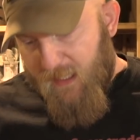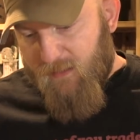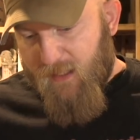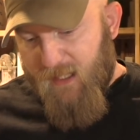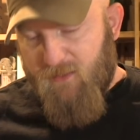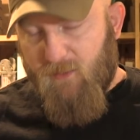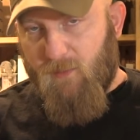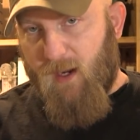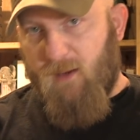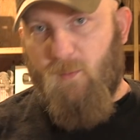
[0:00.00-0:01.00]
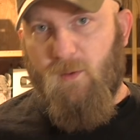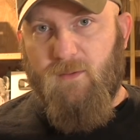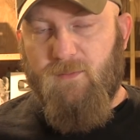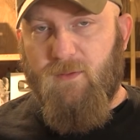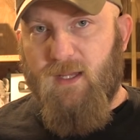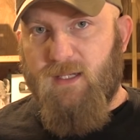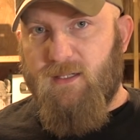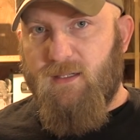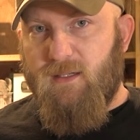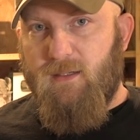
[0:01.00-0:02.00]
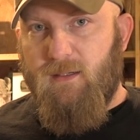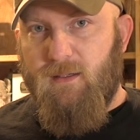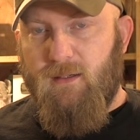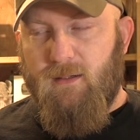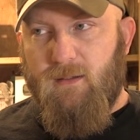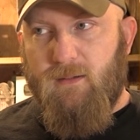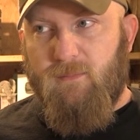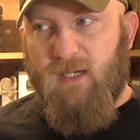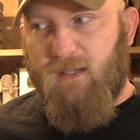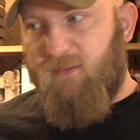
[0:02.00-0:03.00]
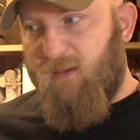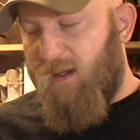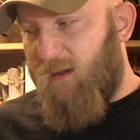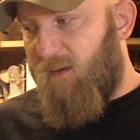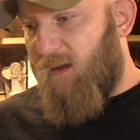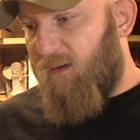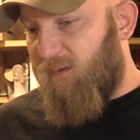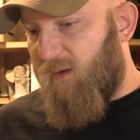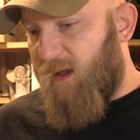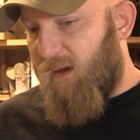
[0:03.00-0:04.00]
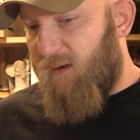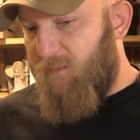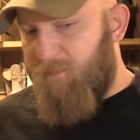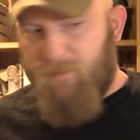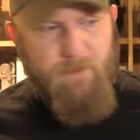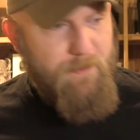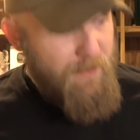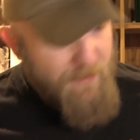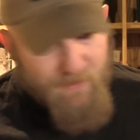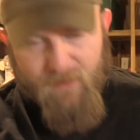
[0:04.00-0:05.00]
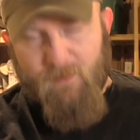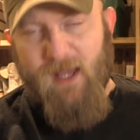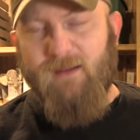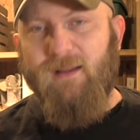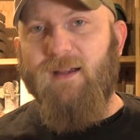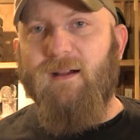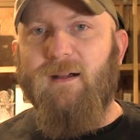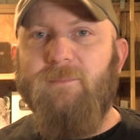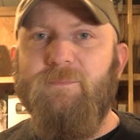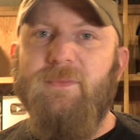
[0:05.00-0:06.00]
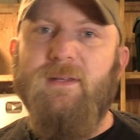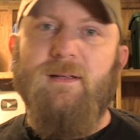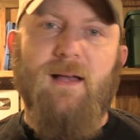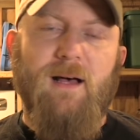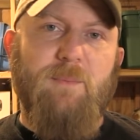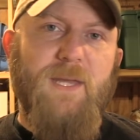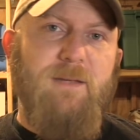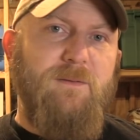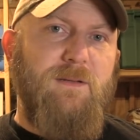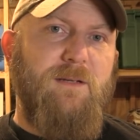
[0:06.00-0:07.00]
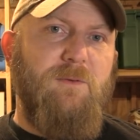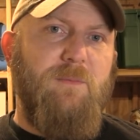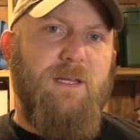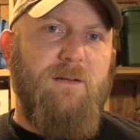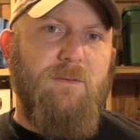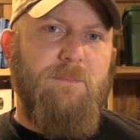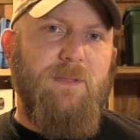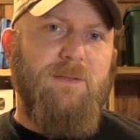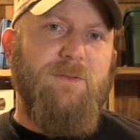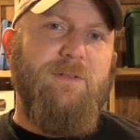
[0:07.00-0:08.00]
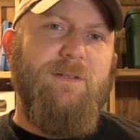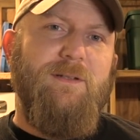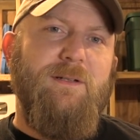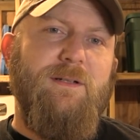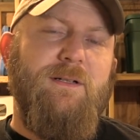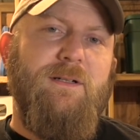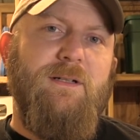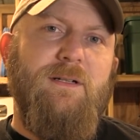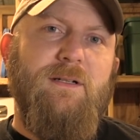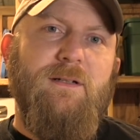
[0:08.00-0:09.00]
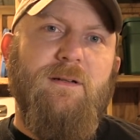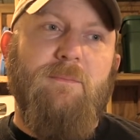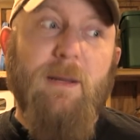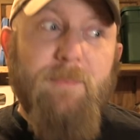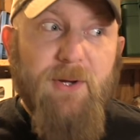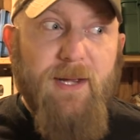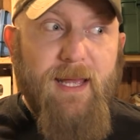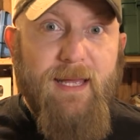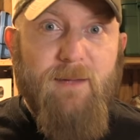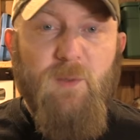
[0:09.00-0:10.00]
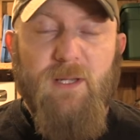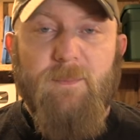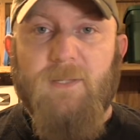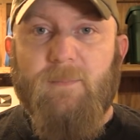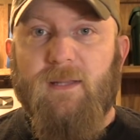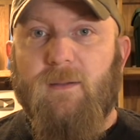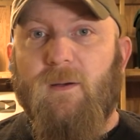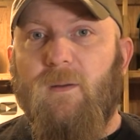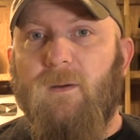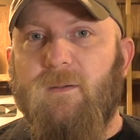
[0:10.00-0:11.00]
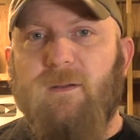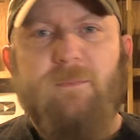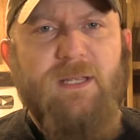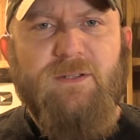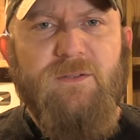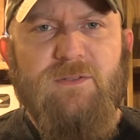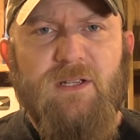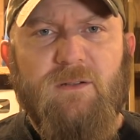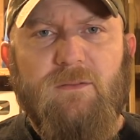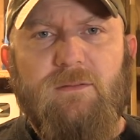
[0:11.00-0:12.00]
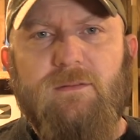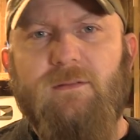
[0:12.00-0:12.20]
he laid the groundwork for this by saying things like, get him out of here. I'll pay your legal bills. Bump their head when you put them in the car. Don't be too gentle.